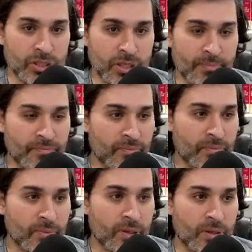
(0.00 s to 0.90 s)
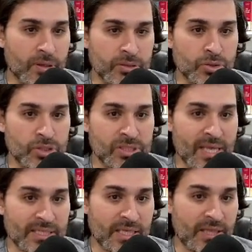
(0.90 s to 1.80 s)
the
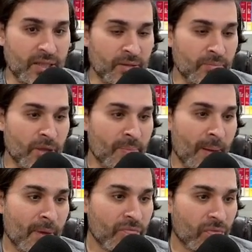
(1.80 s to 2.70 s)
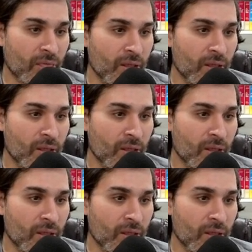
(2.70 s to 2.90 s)
staked ETH month by month.